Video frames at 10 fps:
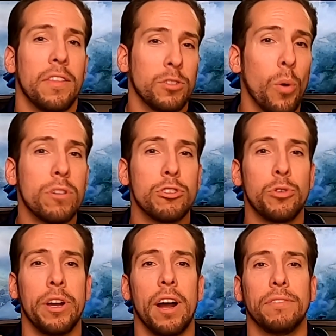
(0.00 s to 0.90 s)
There's always a
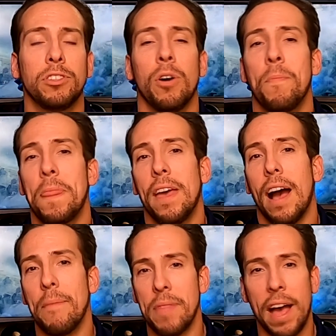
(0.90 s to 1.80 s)
trade-off. So
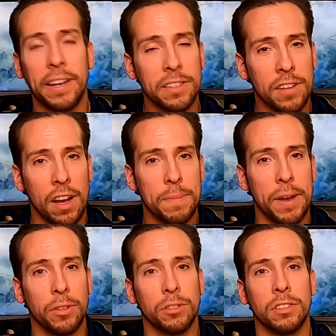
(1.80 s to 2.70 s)
I'm not going to talk
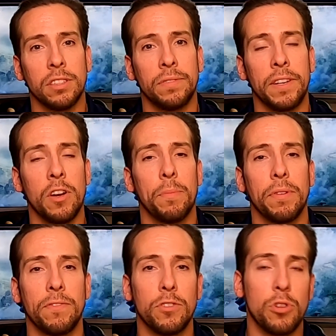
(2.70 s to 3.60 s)
about those in this video,
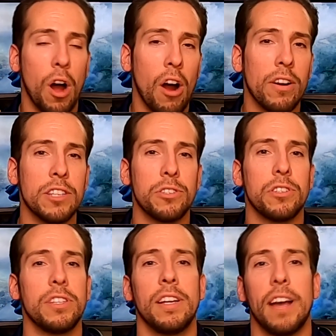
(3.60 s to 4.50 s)
but if you are
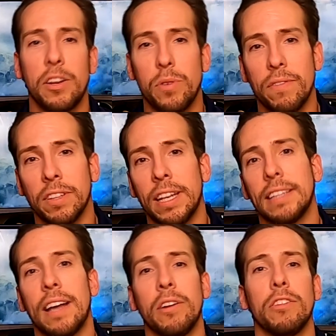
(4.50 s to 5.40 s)
interested, I do have a
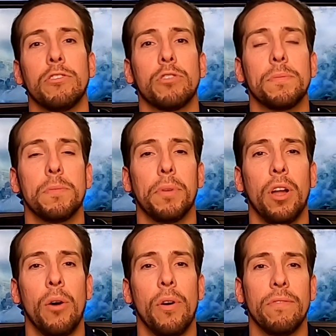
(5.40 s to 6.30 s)
link down in the description below